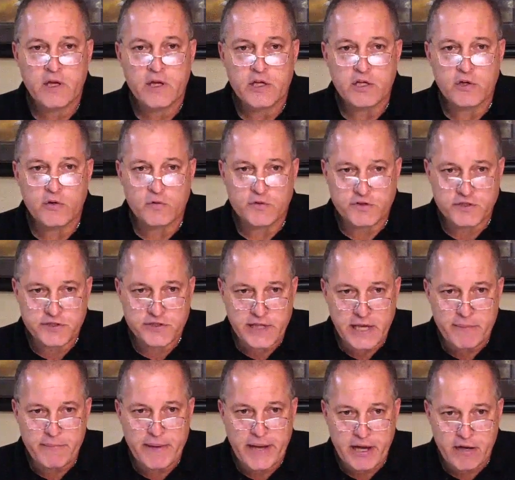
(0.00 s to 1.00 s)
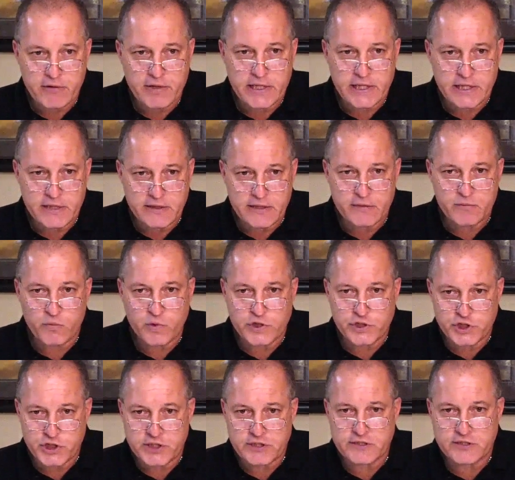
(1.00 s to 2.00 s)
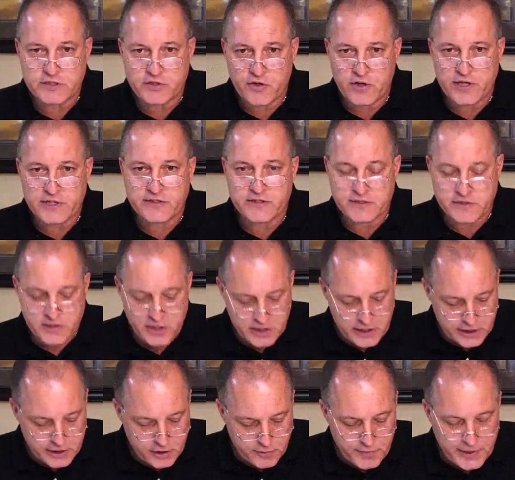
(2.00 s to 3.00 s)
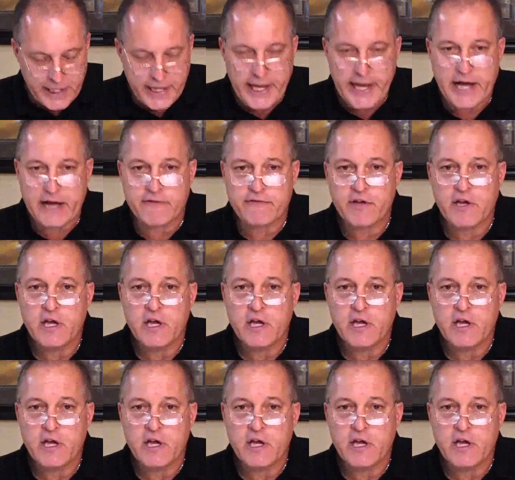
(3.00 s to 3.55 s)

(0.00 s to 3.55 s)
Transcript: You step out in what Jesus Christ has done on your behalf.